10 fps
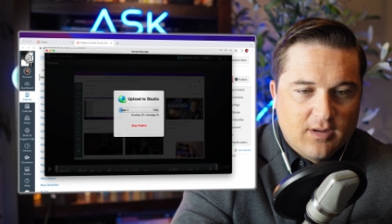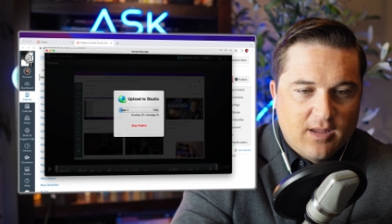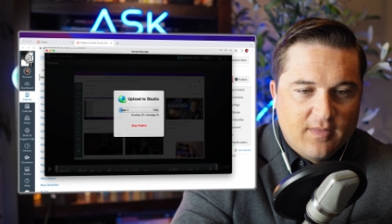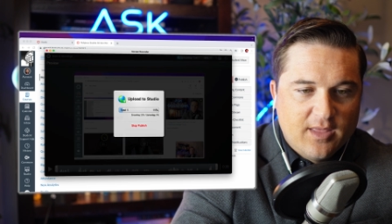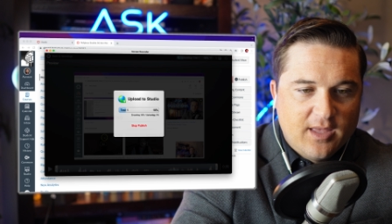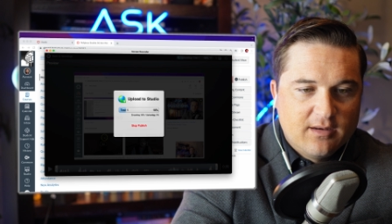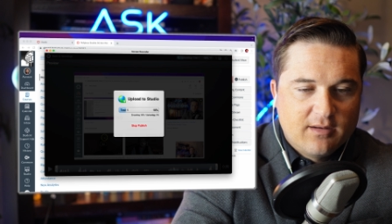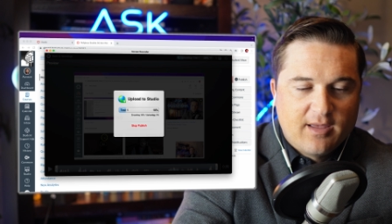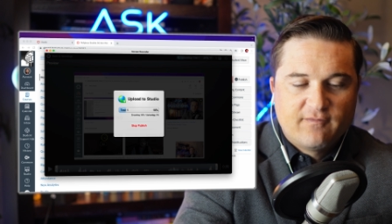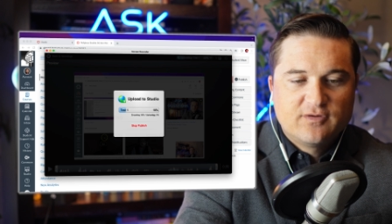And
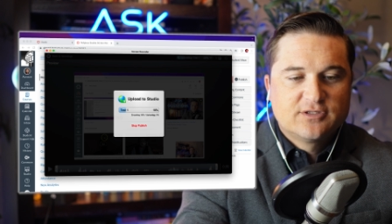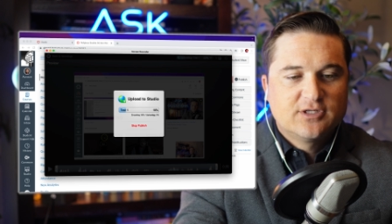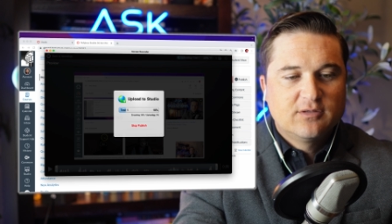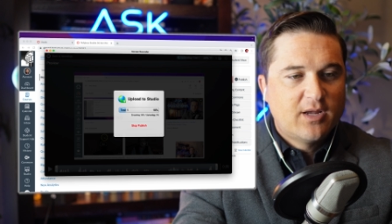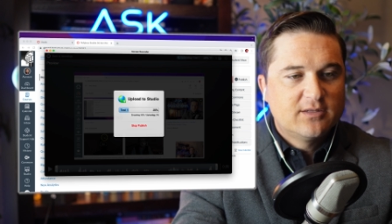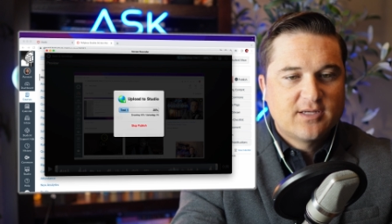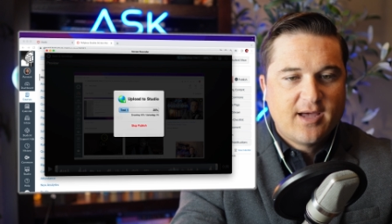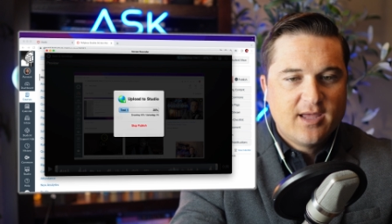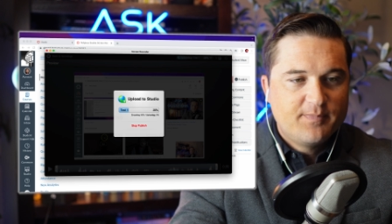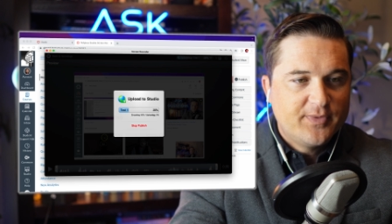then after a certain amount of
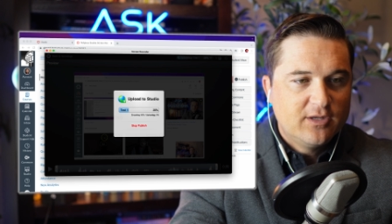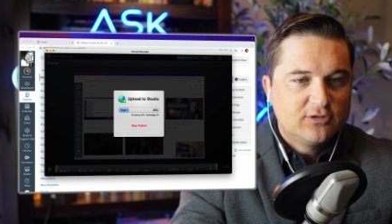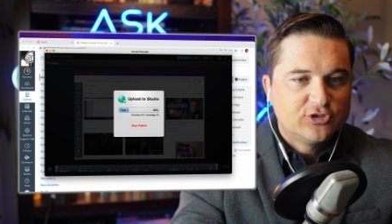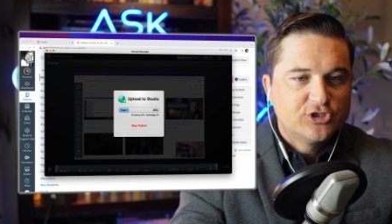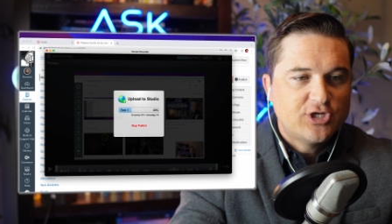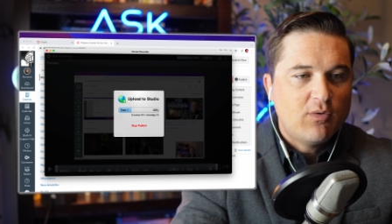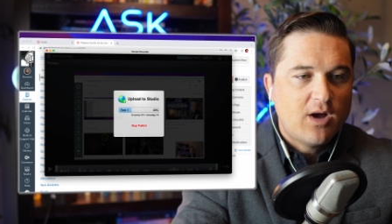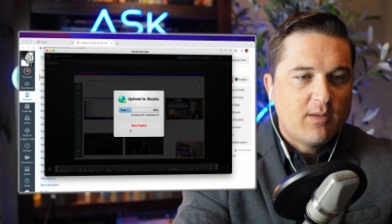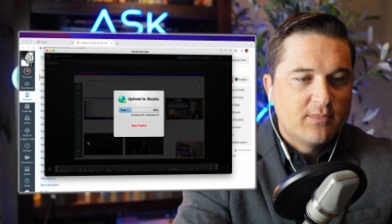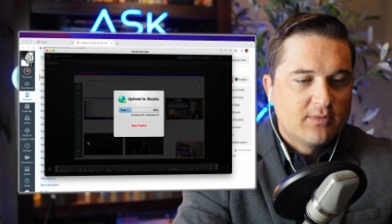time, it'll show
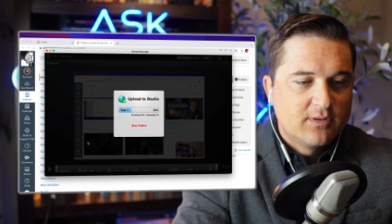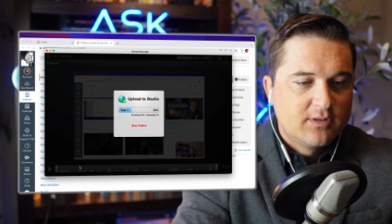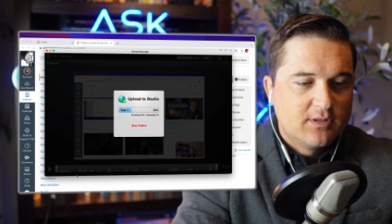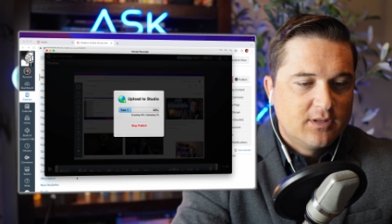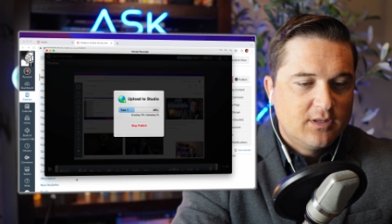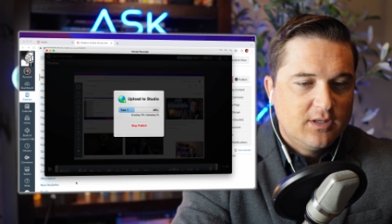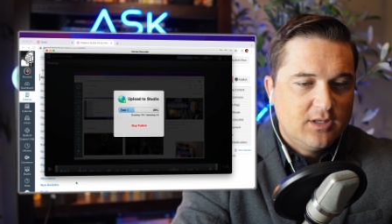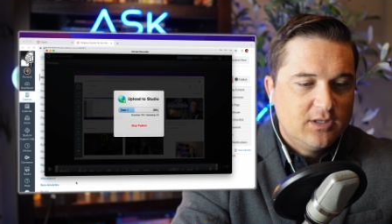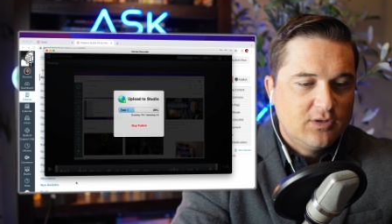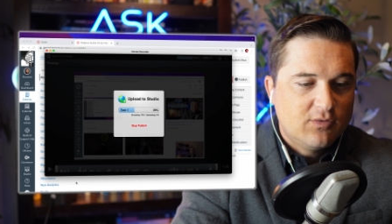up in